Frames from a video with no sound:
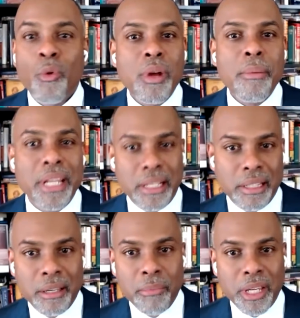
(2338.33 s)
will remedy
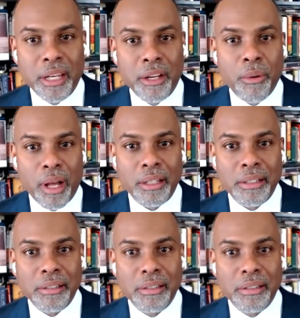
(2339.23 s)
the
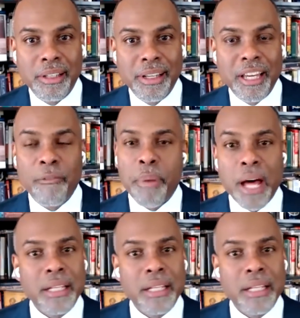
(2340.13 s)
inequality. If